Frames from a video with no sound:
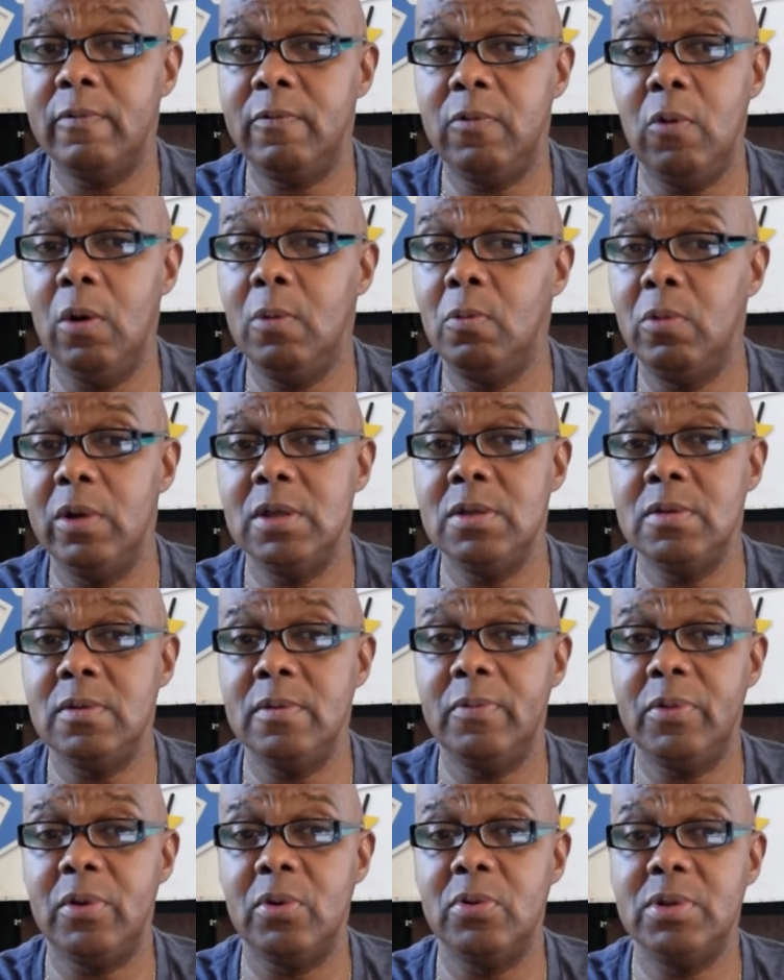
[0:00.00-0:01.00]
Four wins
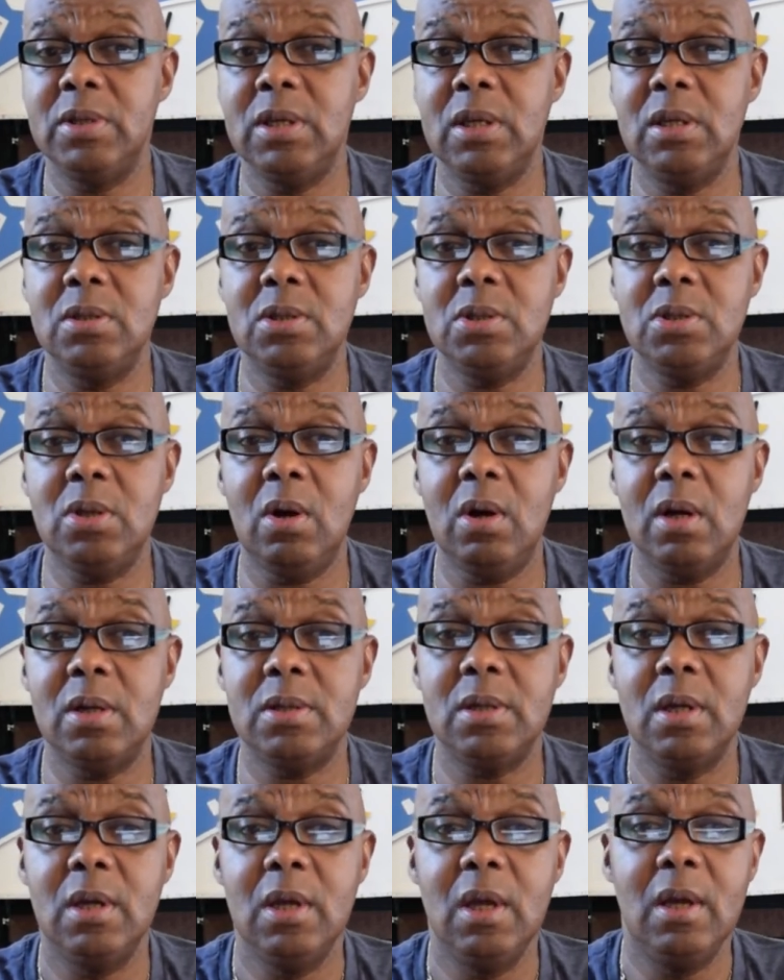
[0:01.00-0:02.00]
from 13
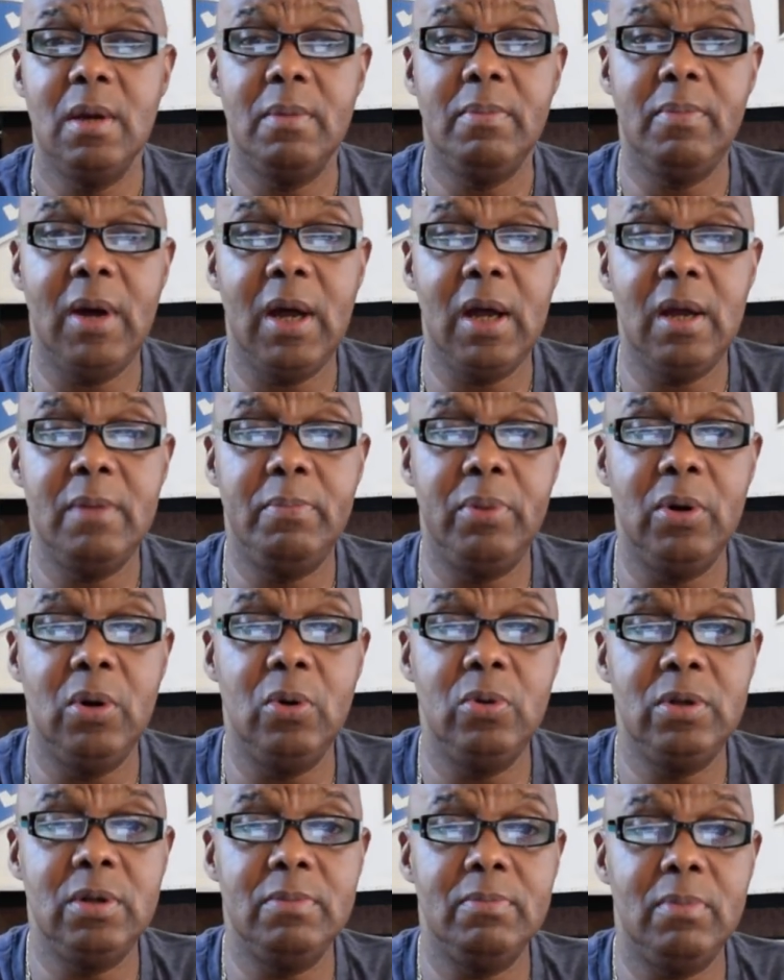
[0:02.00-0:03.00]
starts by
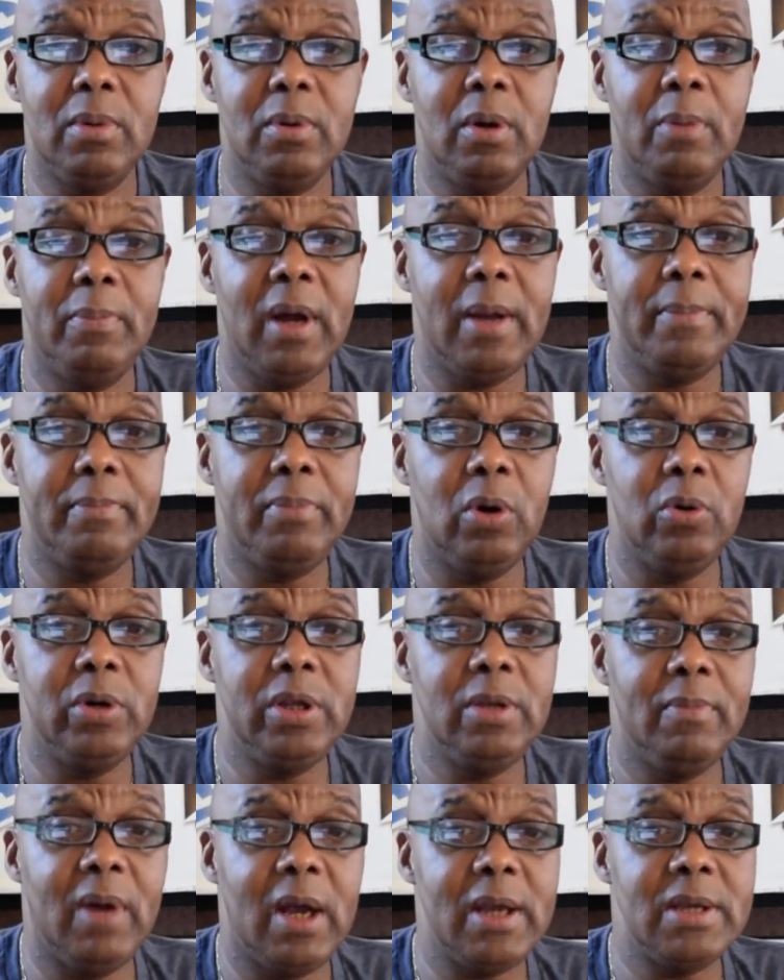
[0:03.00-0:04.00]
Bowden, by
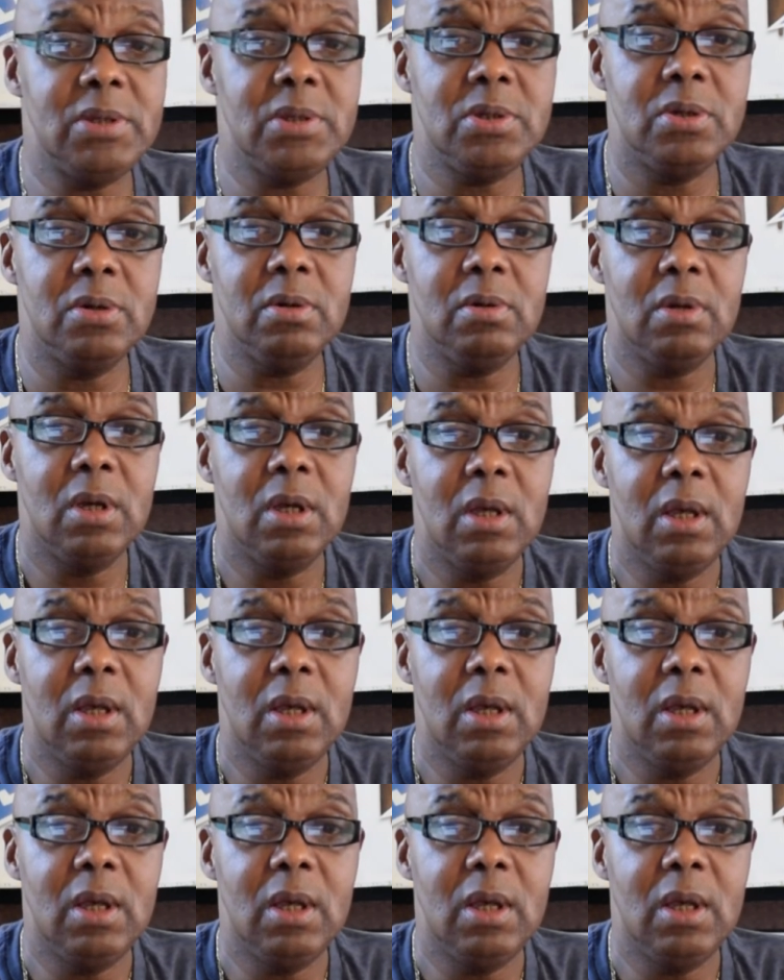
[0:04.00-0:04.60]
Bodemeister.